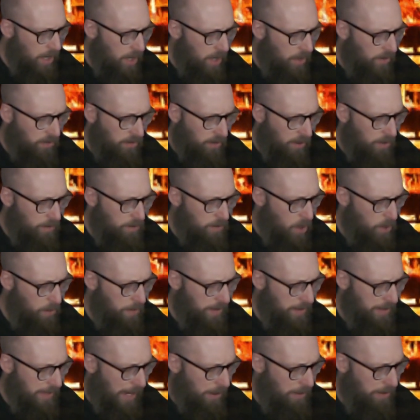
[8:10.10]
For a
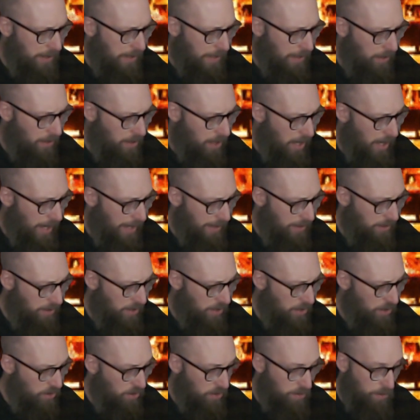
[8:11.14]
moment I was inclined to
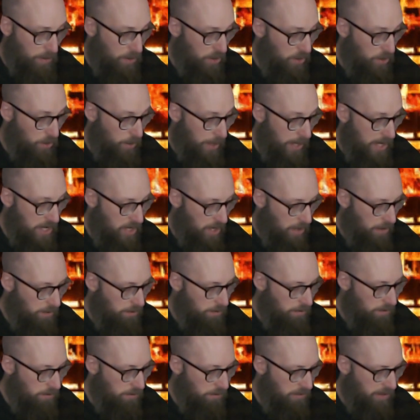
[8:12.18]
use persuasion,
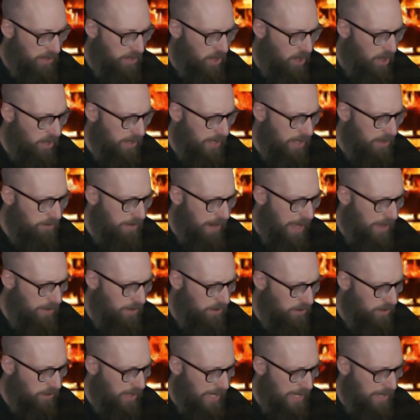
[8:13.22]
regarding
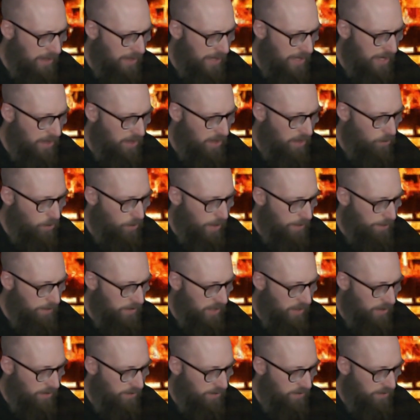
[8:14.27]
rather lightly the whims
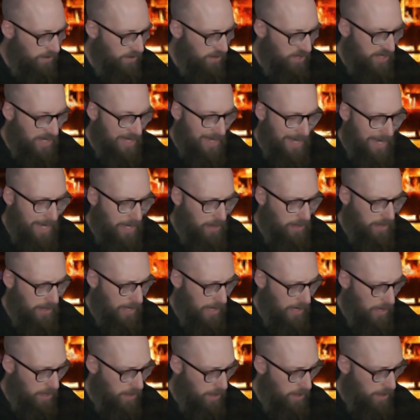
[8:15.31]
of
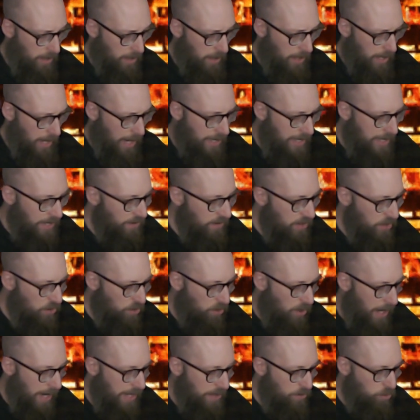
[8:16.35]
senility, and even
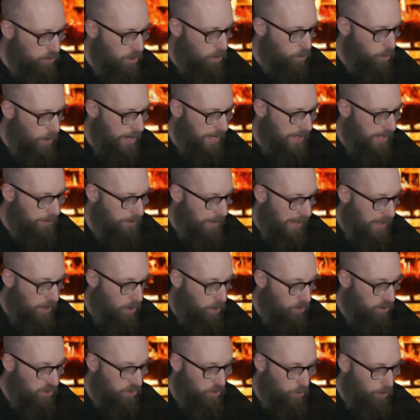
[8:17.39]
tried to awaken my
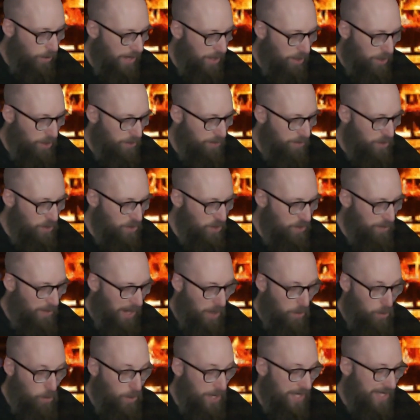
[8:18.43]
host's weirder mood by
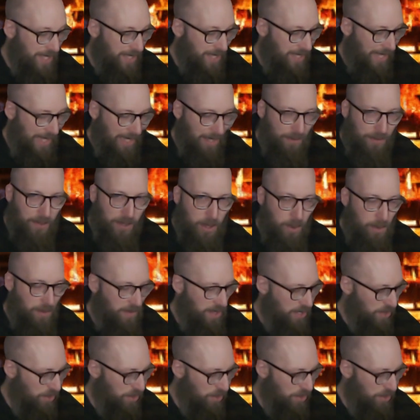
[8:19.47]
whistling a few of the